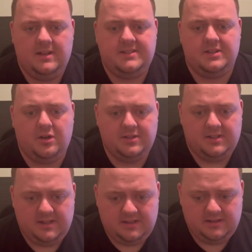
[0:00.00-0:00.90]
It's on
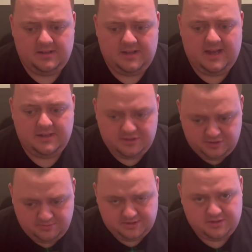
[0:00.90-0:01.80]
it at a
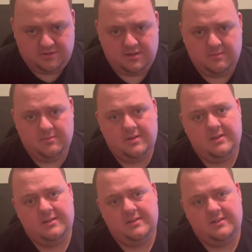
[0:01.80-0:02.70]
stupid time
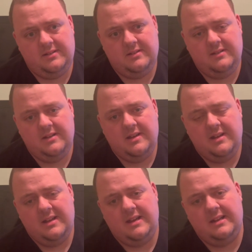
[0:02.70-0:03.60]

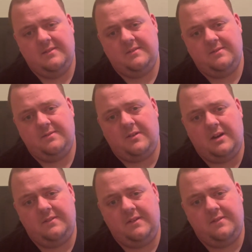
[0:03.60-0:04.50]
at
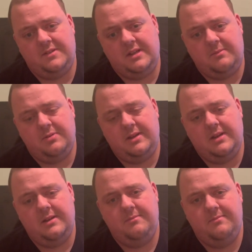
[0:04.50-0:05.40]
5:15
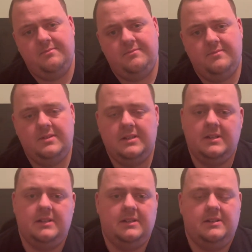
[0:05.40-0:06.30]
p.m.
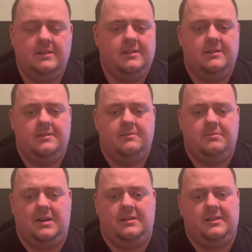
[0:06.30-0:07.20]

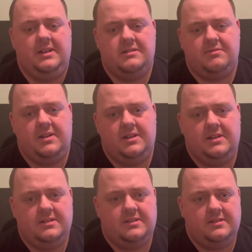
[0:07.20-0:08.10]
But it is what it
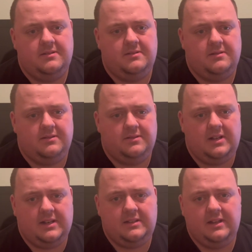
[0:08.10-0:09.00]
is.
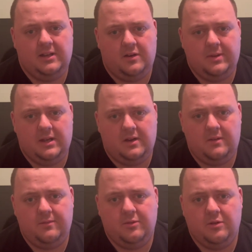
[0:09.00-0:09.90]
Luckily, I'll be
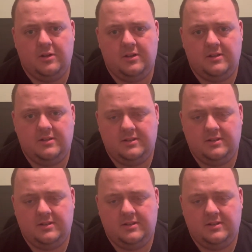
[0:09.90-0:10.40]
home for it,